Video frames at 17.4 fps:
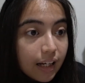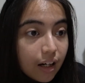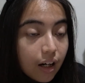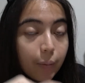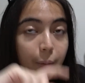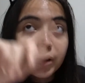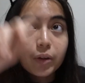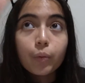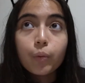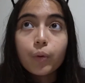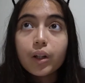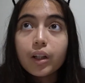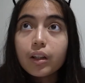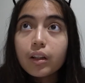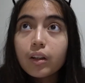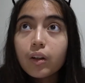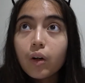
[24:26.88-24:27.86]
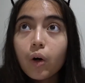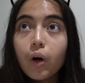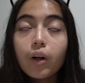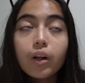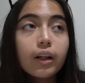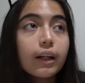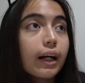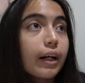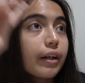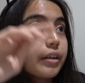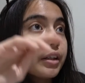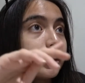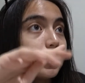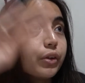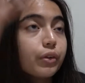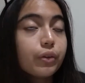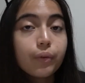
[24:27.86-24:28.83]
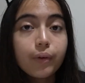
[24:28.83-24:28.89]
about the world or the current
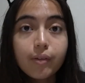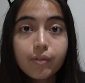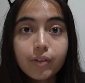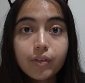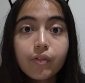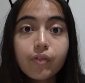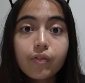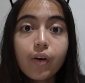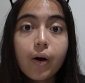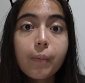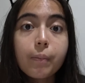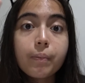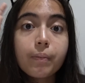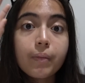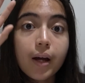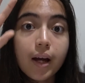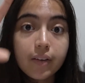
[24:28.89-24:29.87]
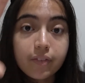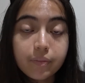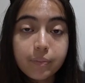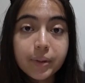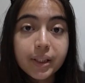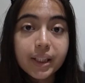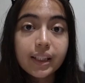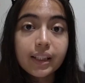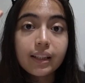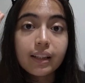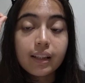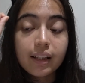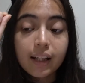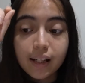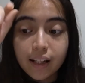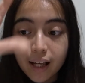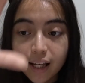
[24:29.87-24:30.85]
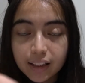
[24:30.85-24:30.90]
issues or whatever from FB
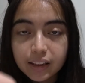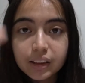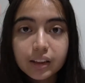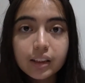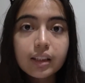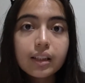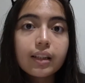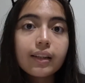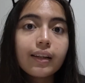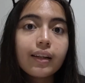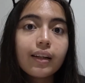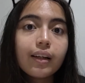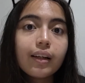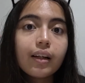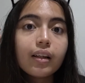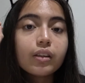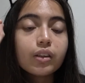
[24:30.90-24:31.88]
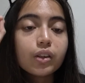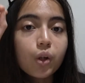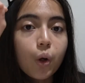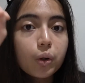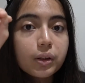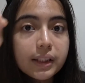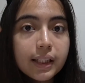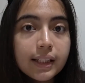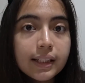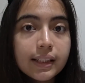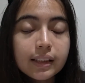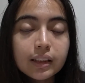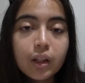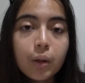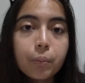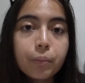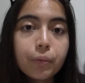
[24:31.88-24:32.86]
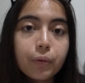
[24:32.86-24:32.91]
and IG, your tea is
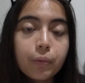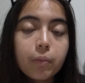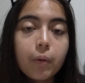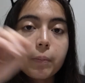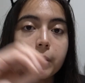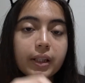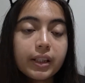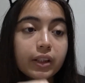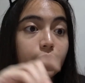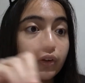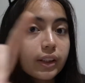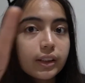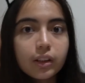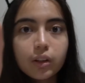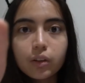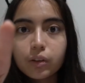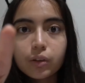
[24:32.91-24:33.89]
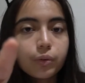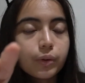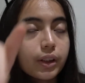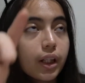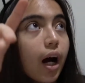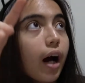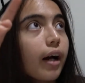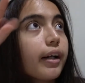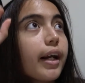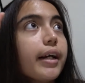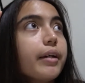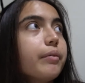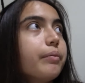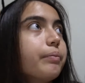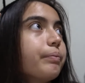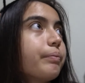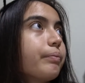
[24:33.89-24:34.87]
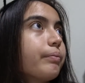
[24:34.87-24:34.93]
not brewed properly. You need to go to Twitter.
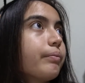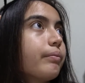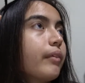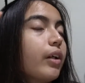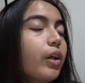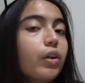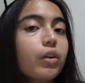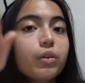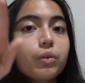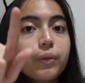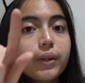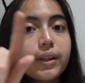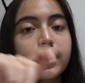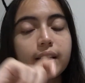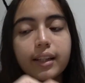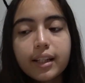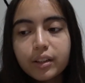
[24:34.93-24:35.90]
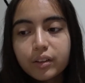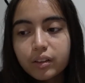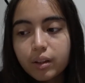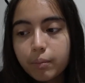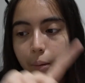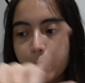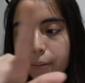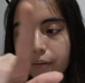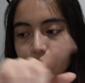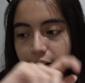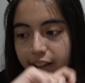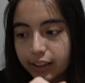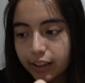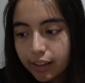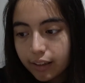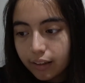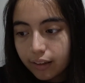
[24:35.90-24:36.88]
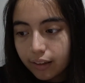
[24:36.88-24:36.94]
Honey, You go to Twitter, then you see people
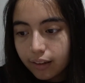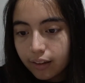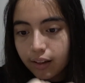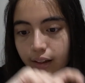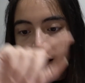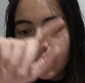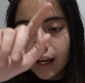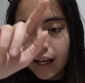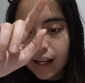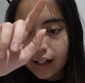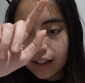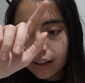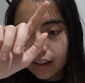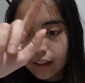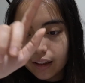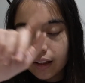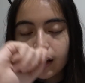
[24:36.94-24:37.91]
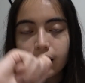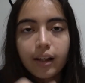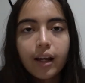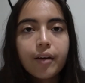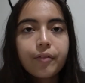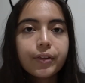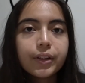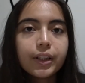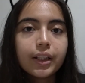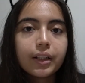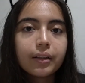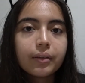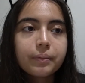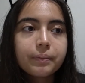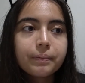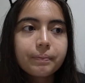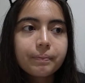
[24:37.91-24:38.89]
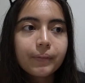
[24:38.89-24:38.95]
fighting and everything.
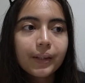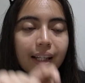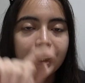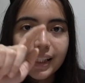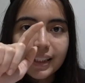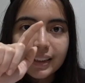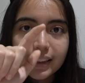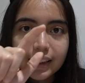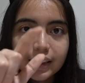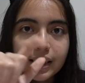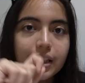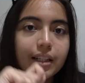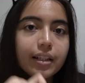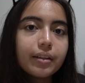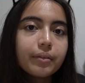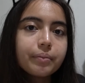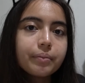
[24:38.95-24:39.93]
And that's the tea.